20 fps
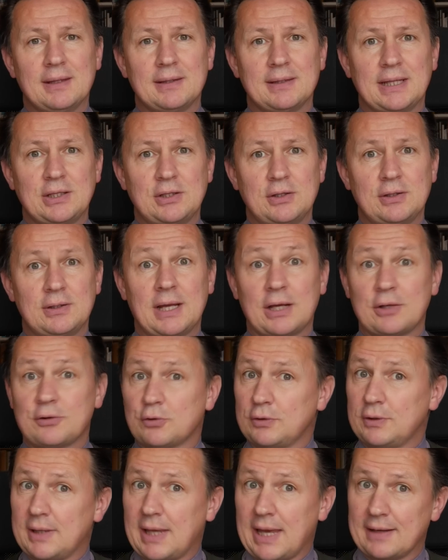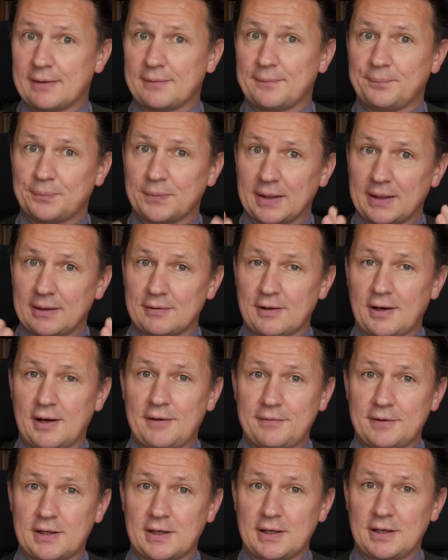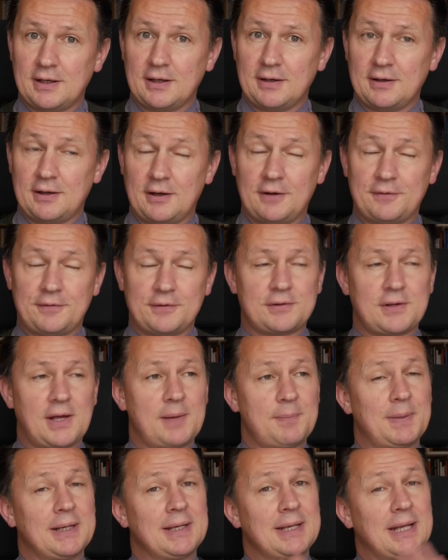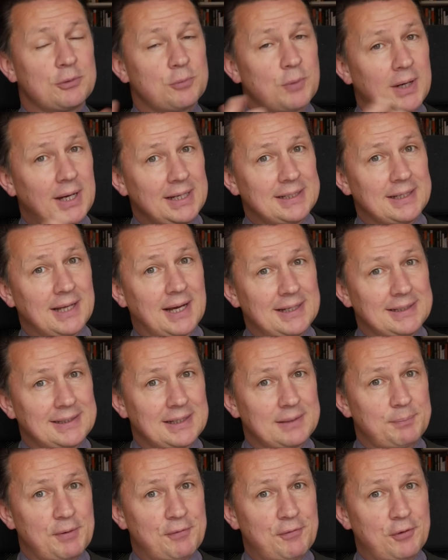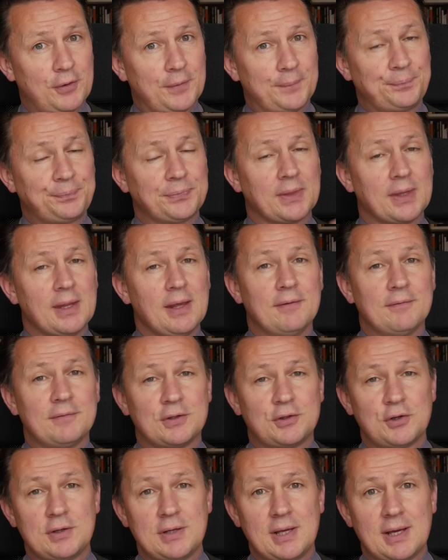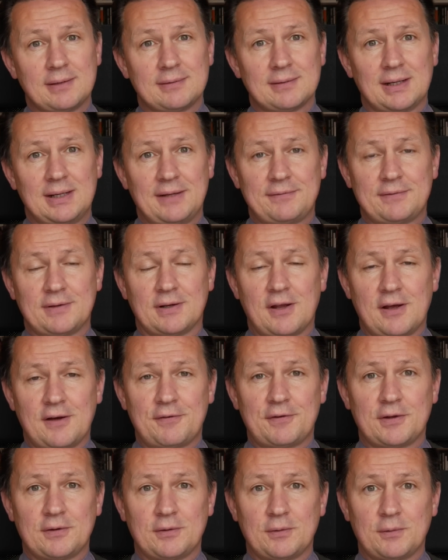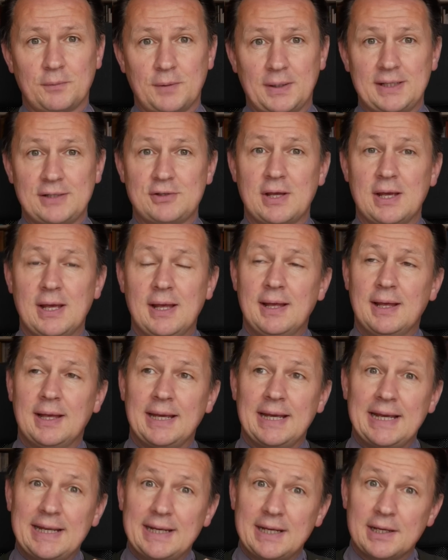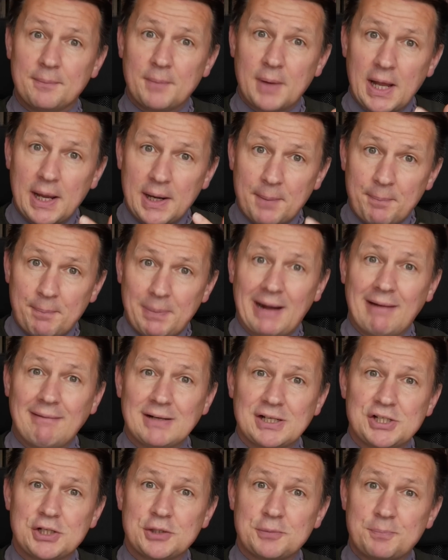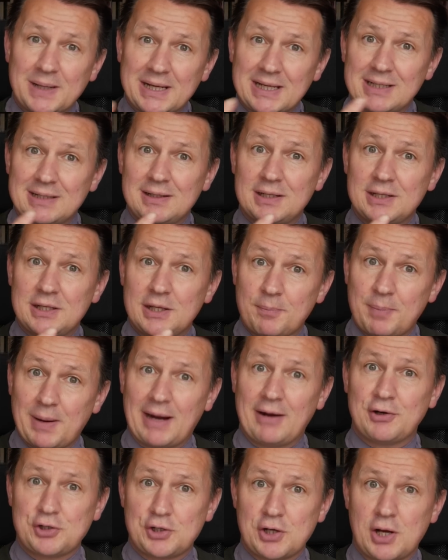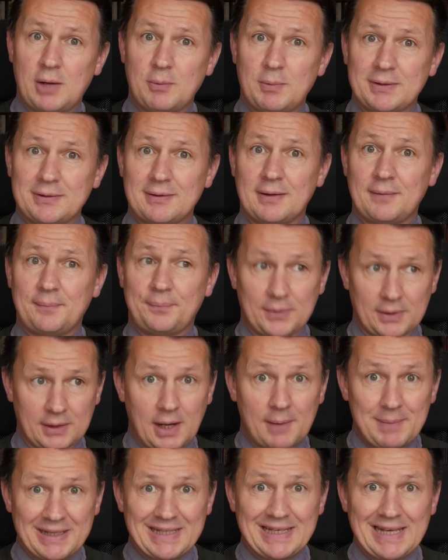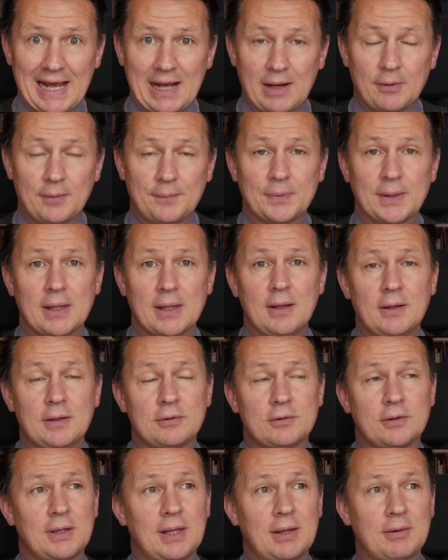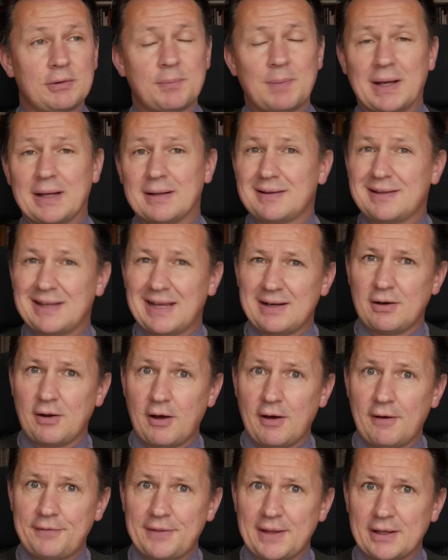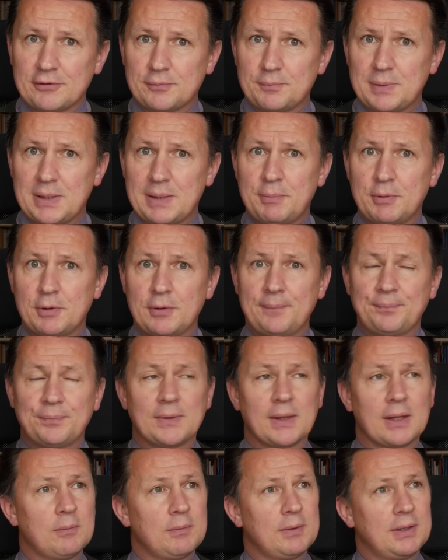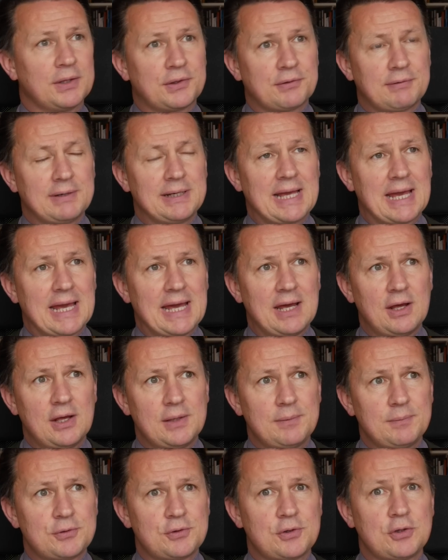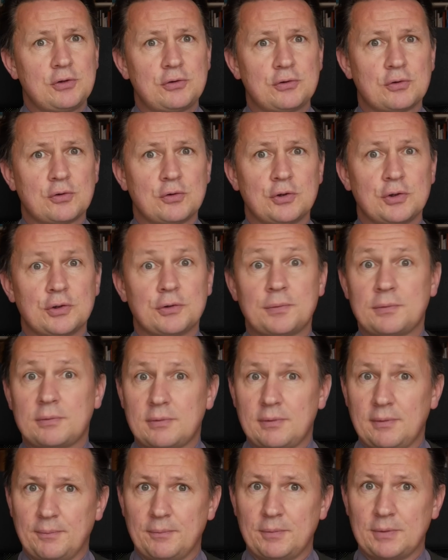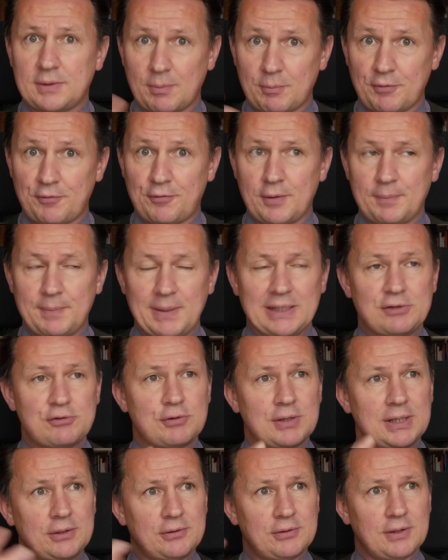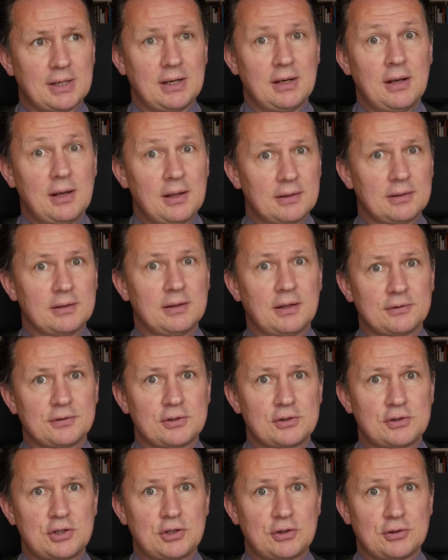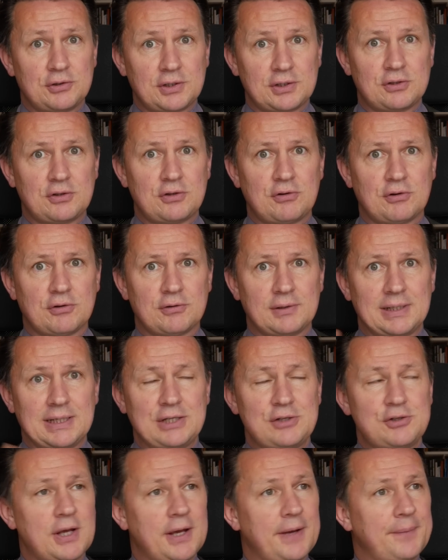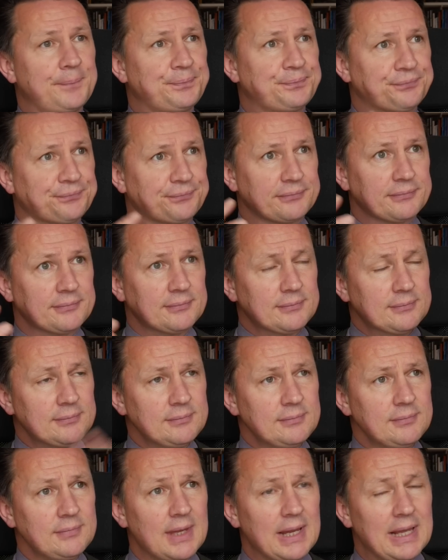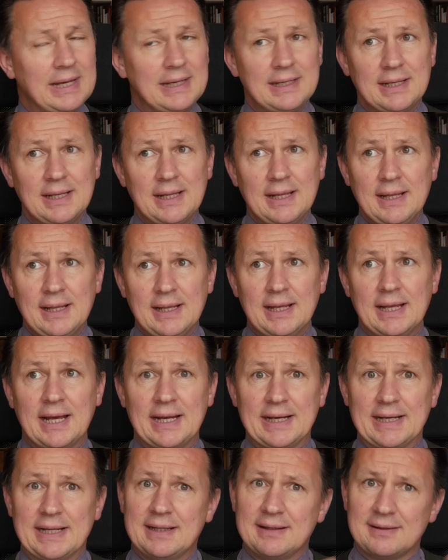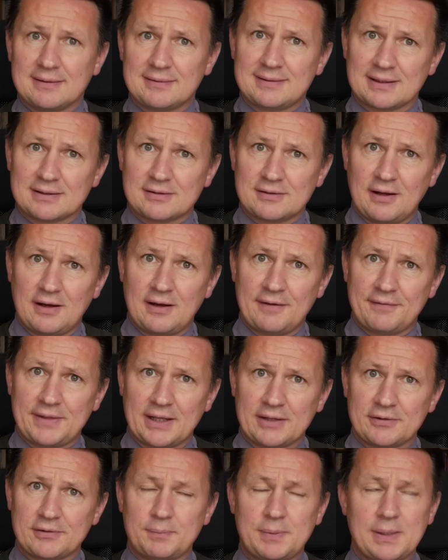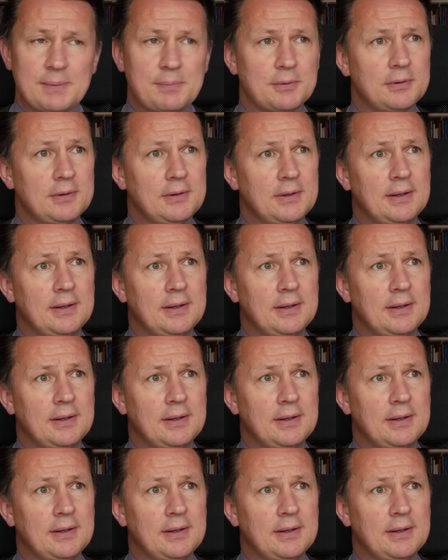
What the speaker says: then that's all you get, is half a stipend. And that's what I did before. For 2 years, I lived on half a wage in a parish that's bigger than the parish that I'm in now. So that was about 10,500 people. We had 3 care homes, 2 schools with double form entry, so there were lots of 60 children each year. And here there's 6,500 people,